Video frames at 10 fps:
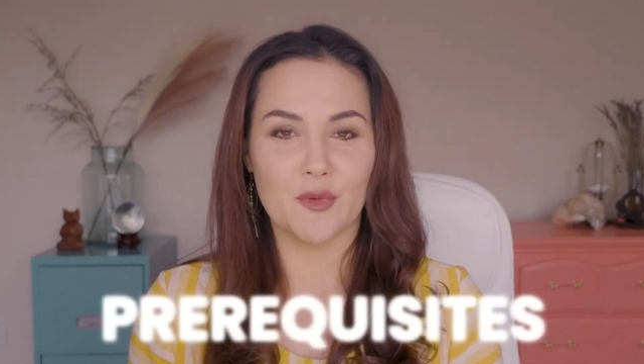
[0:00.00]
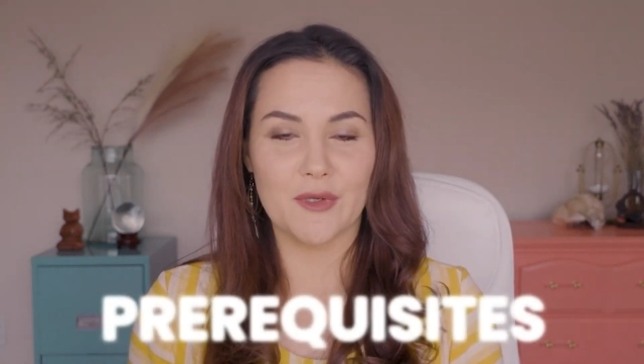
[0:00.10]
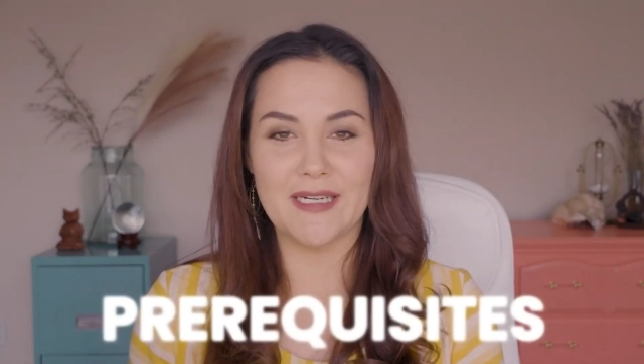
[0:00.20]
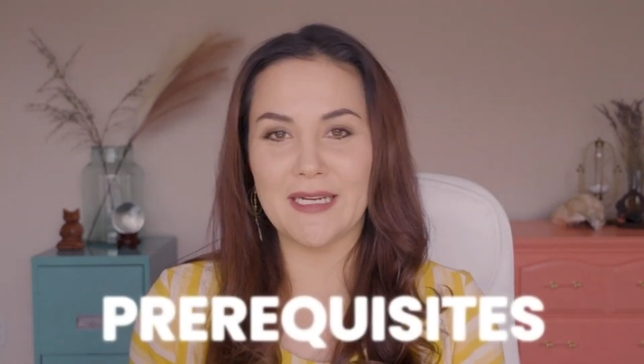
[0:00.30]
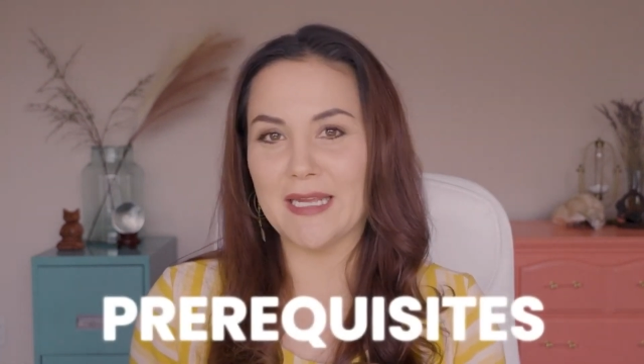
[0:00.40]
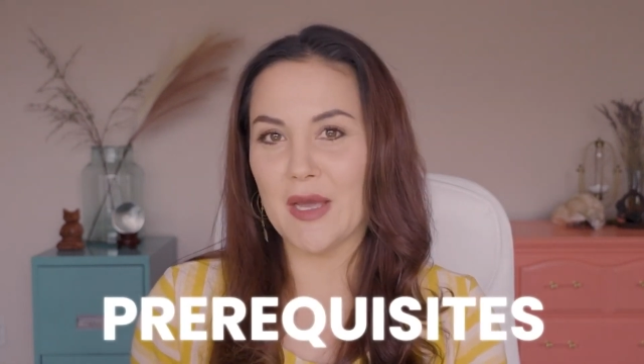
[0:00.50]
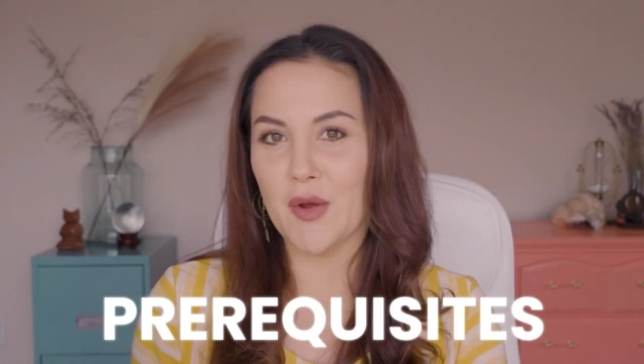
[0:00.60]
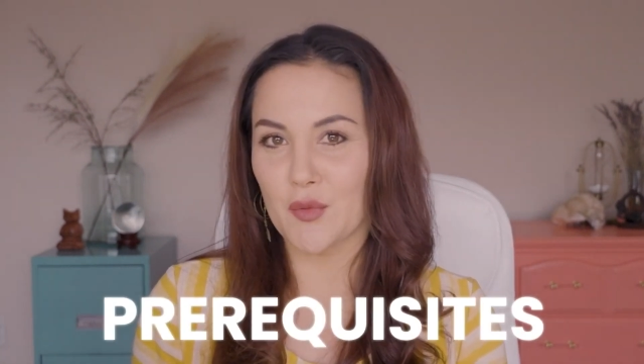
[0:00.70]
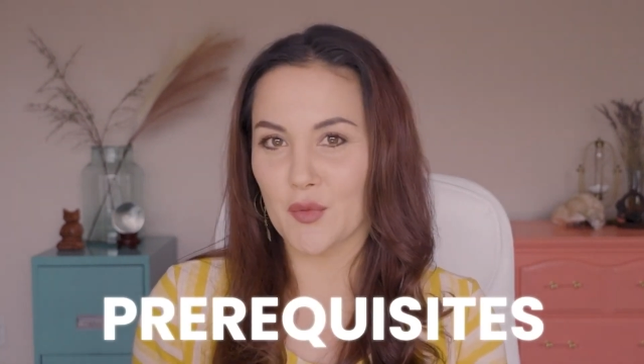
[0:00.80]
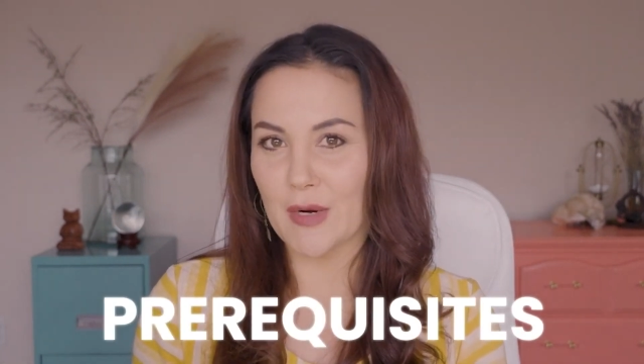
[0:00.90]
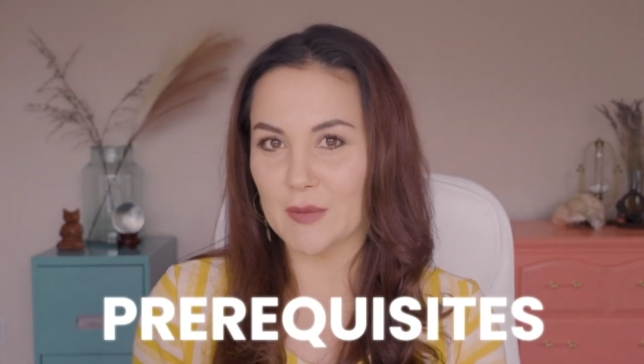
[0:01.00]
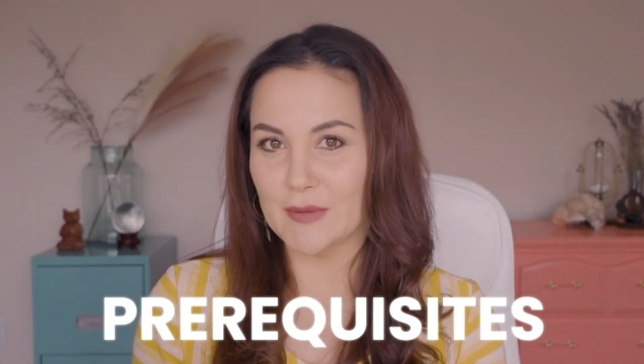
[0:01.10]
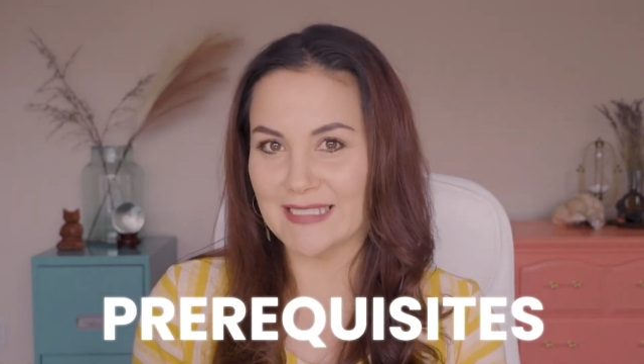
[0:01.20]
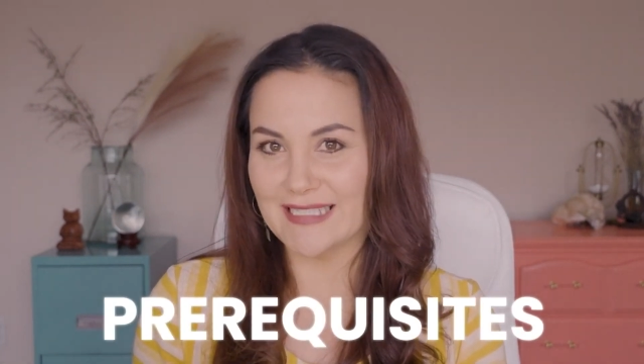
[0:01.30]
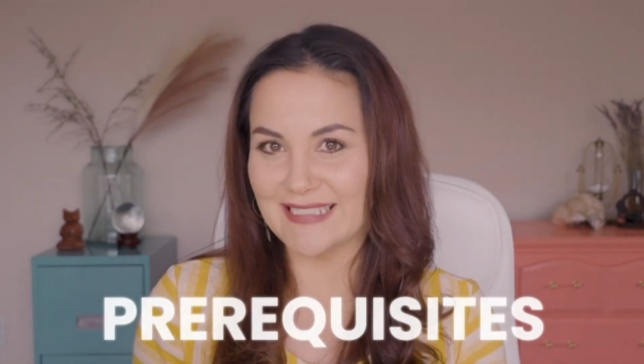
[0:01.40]

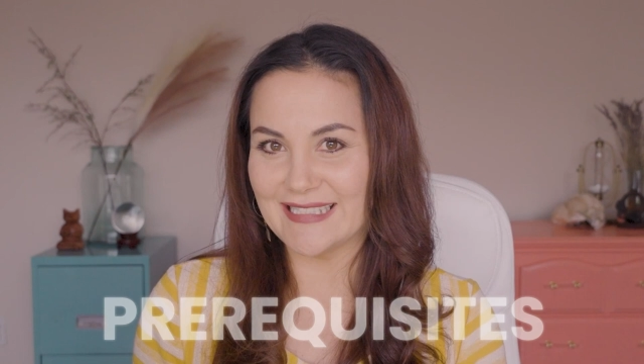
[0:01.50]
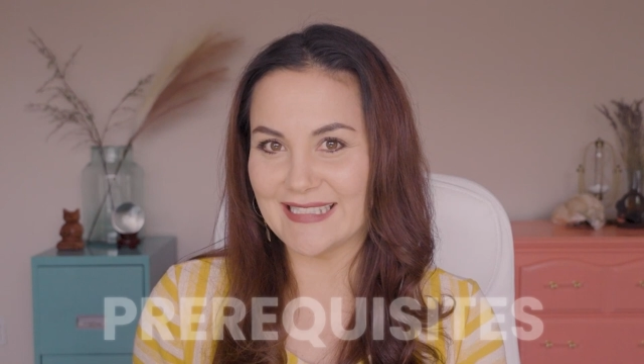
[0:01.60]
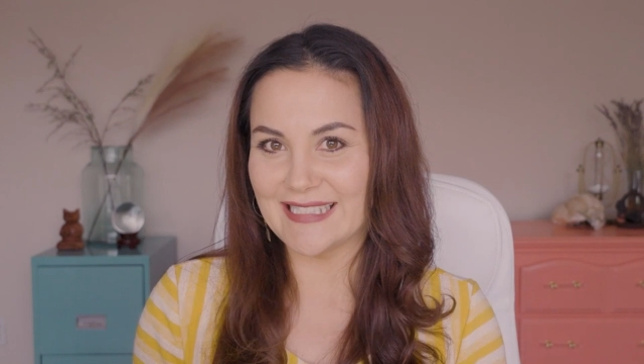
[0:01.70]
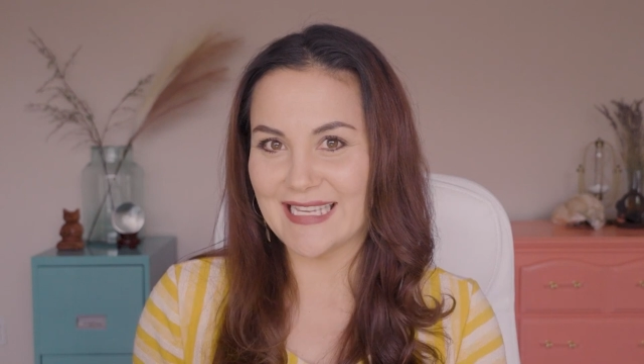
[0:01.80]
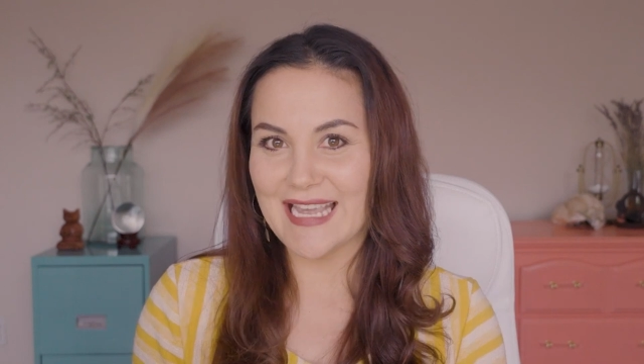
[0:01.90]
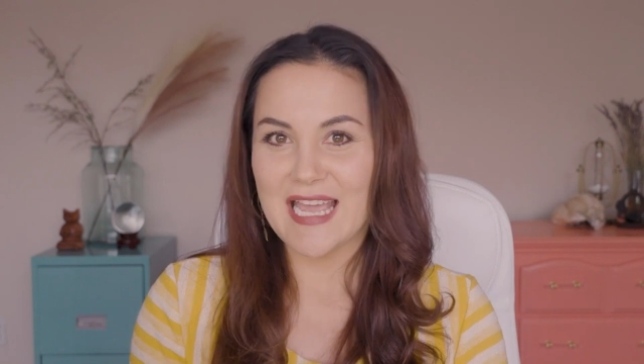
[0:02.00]
prerequisites